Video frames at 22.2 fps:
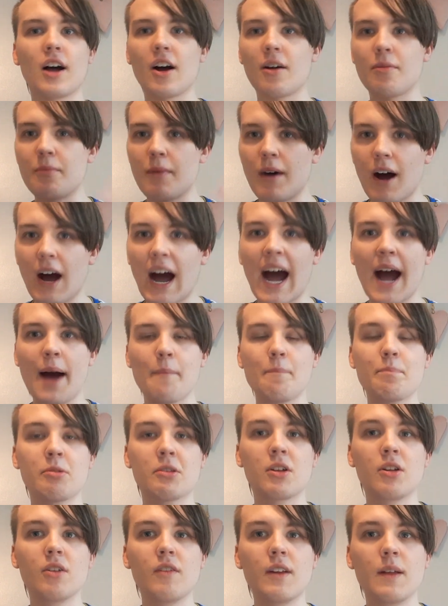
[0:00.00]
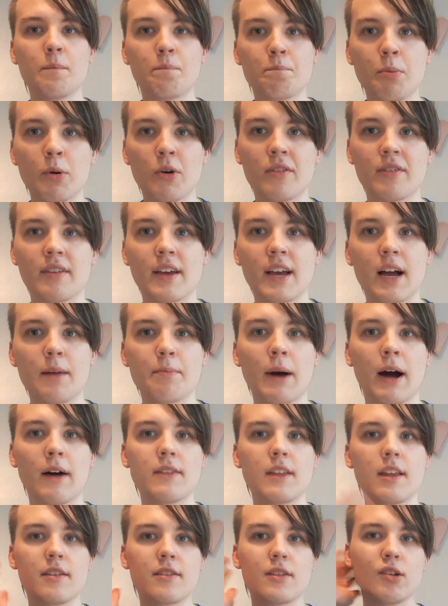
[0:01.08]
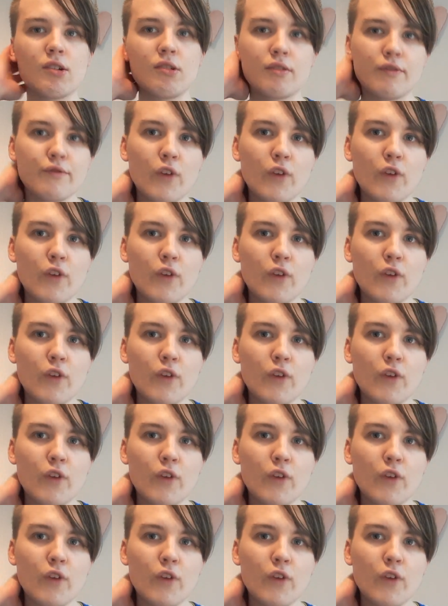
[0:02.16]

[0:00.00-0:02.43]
I'm absolutely buzzing about this news.